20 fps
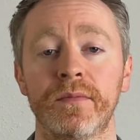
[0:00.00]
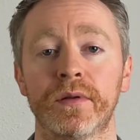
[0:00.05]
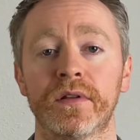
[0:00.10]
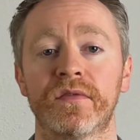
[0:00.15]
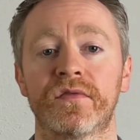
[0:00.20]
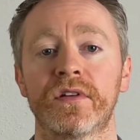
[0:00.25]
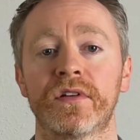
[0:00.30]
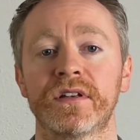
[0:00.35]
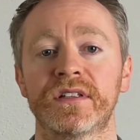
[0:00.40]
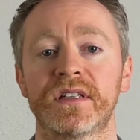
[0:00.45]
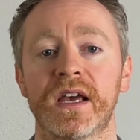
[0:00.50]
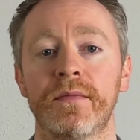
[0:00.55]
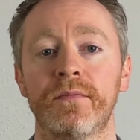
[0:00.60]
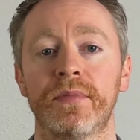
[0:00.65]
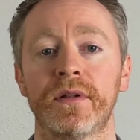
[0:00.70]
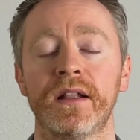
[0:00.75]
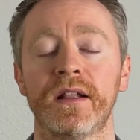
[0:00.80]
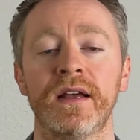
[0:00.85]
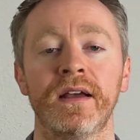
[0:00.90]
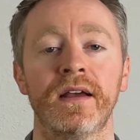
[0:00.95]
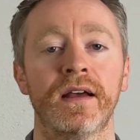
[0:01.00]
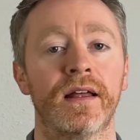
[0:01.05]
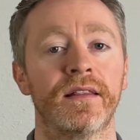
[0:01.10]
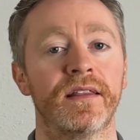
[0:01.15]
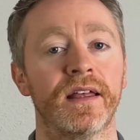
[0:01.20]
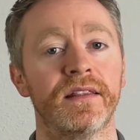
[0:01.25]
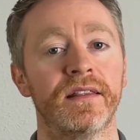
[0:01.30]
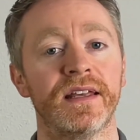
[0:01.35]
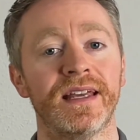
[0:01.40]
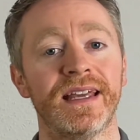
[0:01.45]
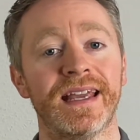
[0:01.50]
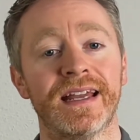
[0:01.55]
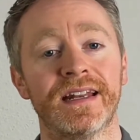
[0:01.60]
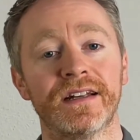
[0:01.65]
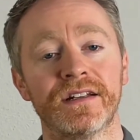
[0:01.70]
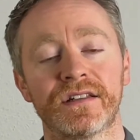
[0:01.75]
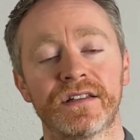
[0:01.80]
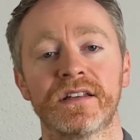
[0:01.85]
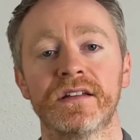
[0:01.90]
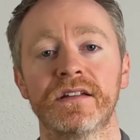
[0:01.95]
for example, and then the
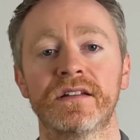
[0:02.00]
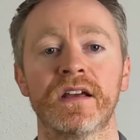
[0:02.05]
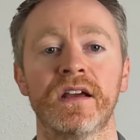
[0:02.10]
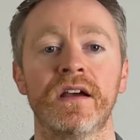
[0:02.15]
innocent,